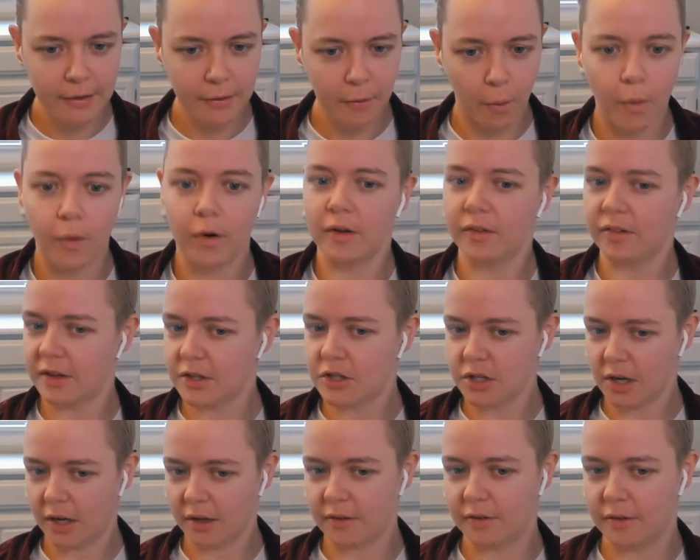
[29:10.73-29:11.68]
or is it
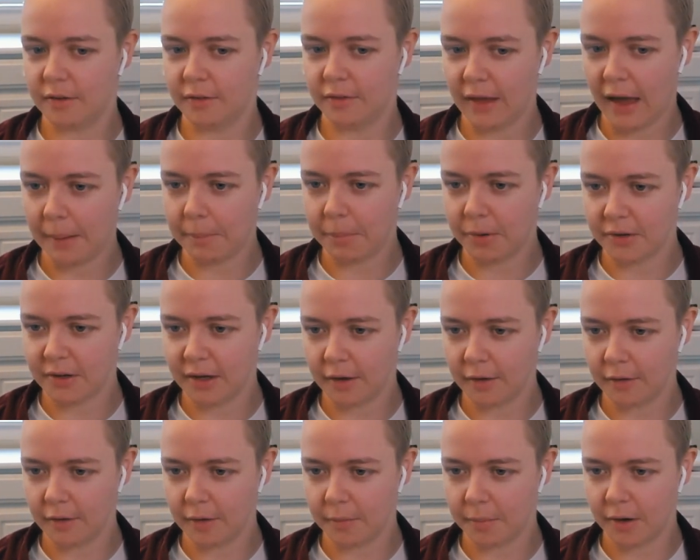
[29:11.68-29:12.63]
just that
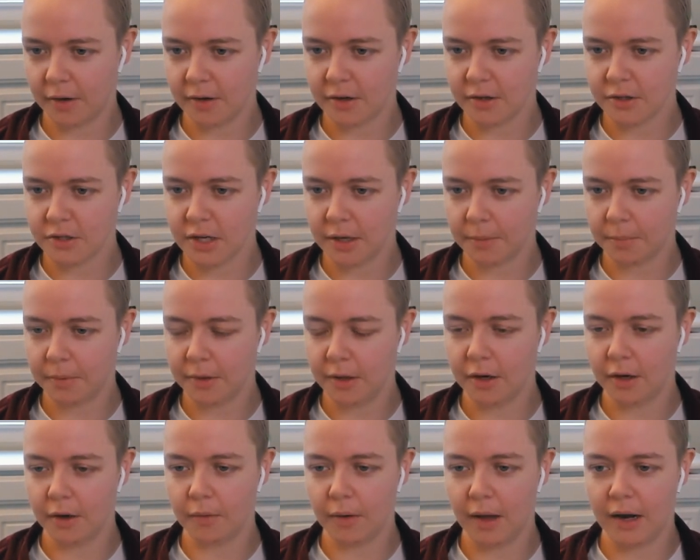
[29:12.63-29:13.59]
particular partnership you
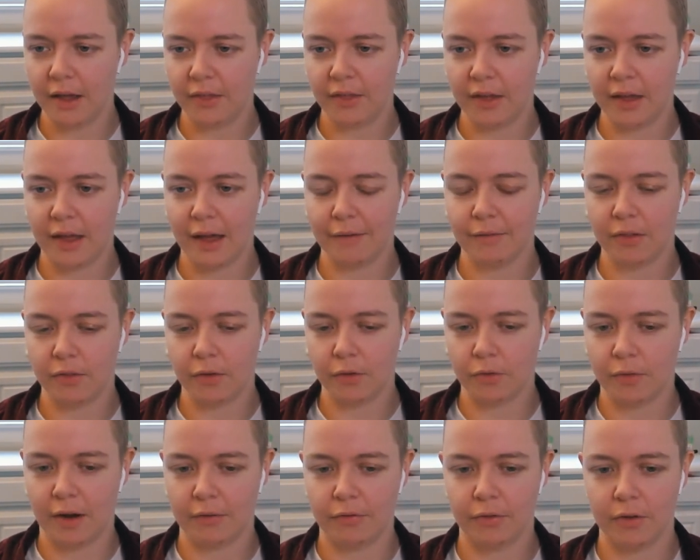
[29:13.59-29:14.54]
know and i think having those
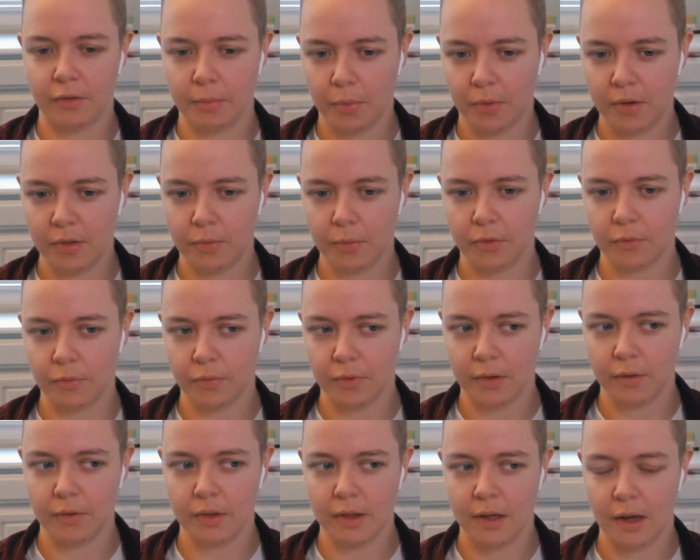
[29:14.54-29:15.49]
reference points was
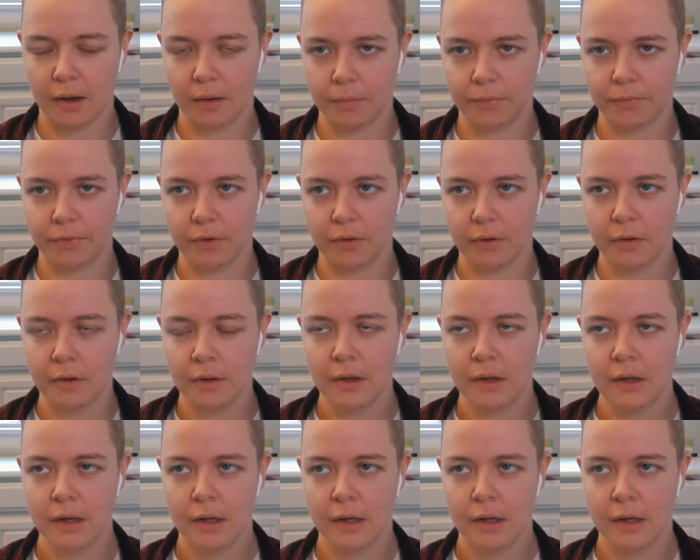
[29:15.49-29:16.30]
really really helpful